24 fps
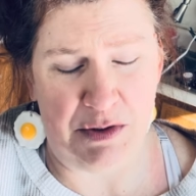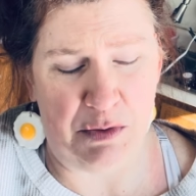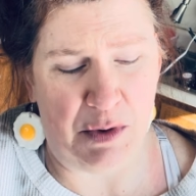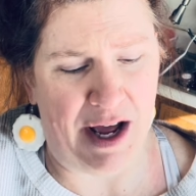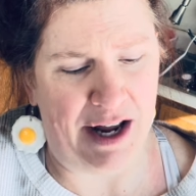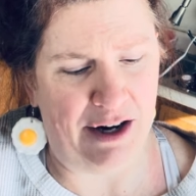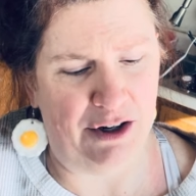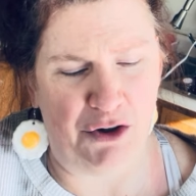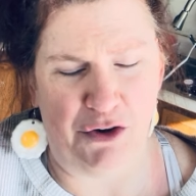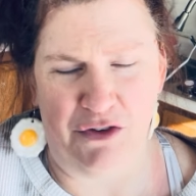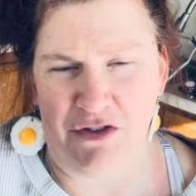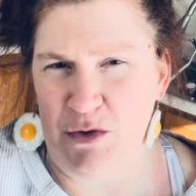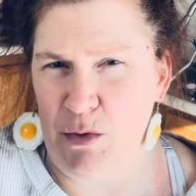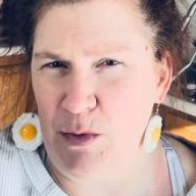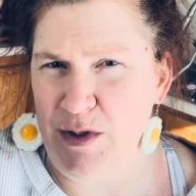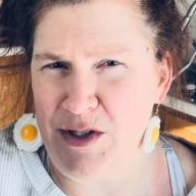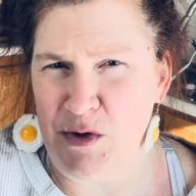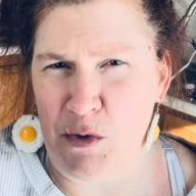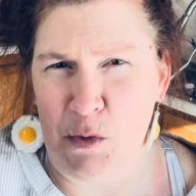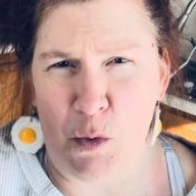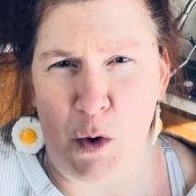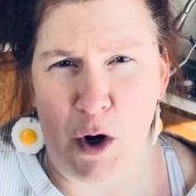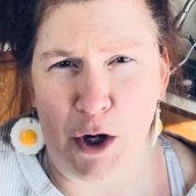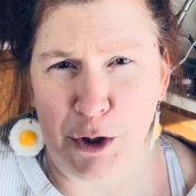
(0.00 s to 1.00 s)
I don't know if it
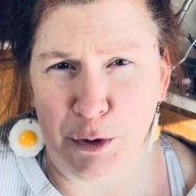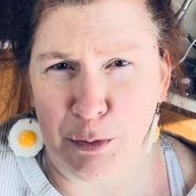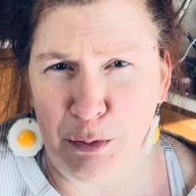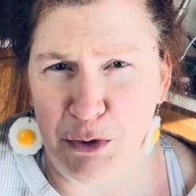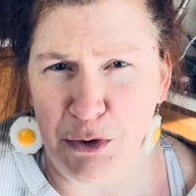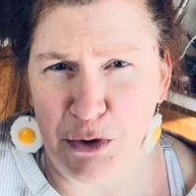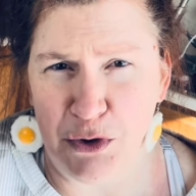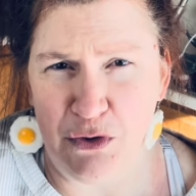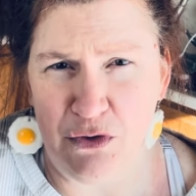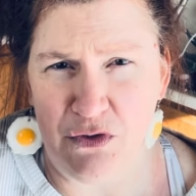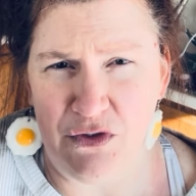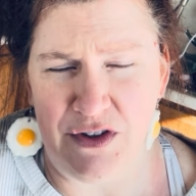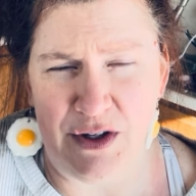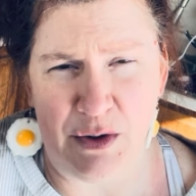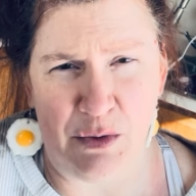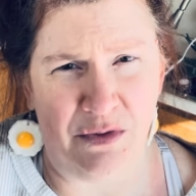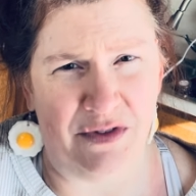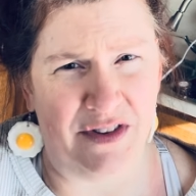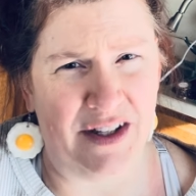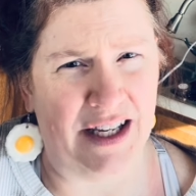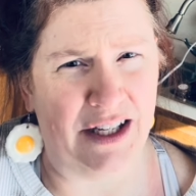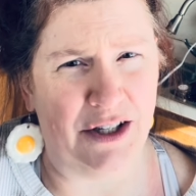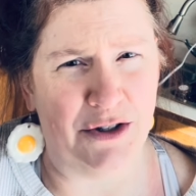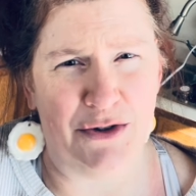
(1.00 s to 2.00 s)
wasn't waterproofed,
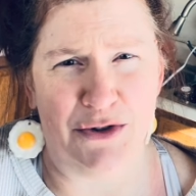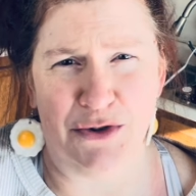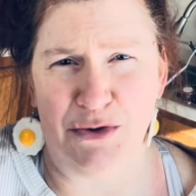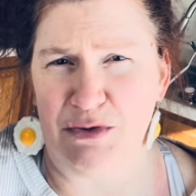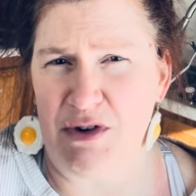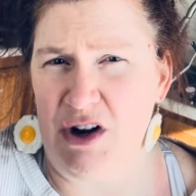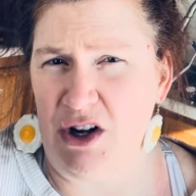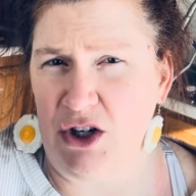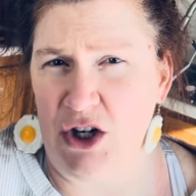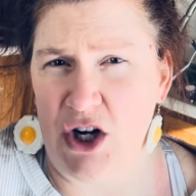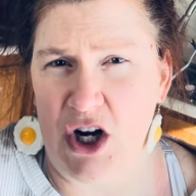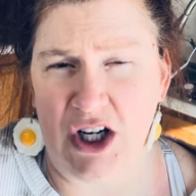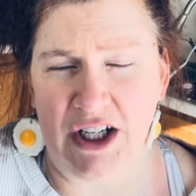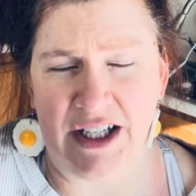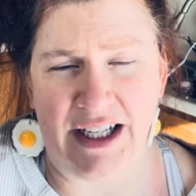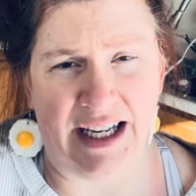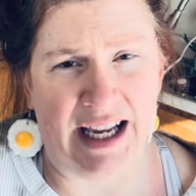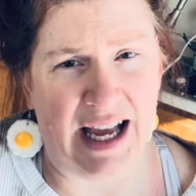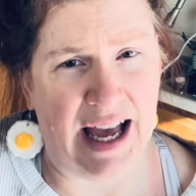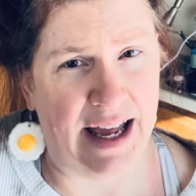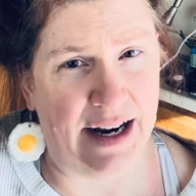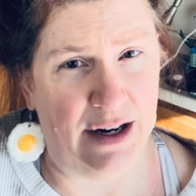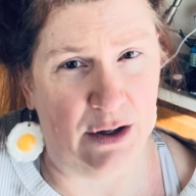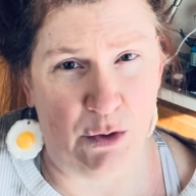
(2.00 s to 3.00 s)
they used the wrong caulking,
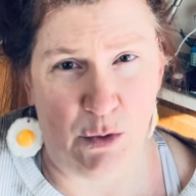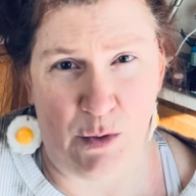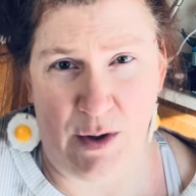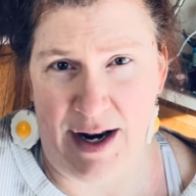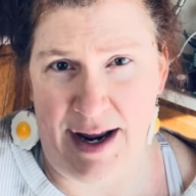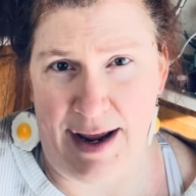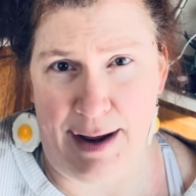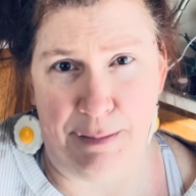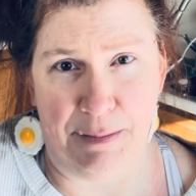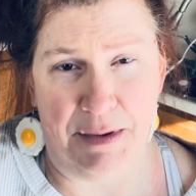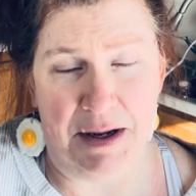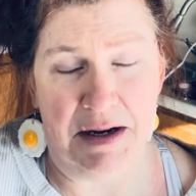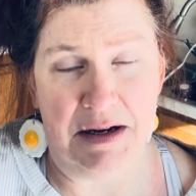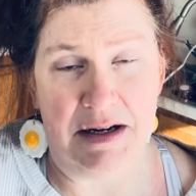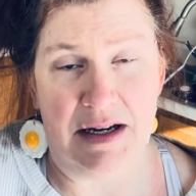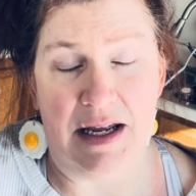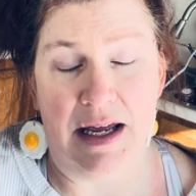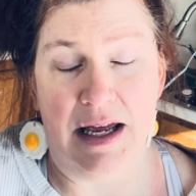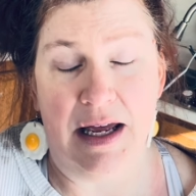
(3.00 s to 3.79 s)
I don't know what happened.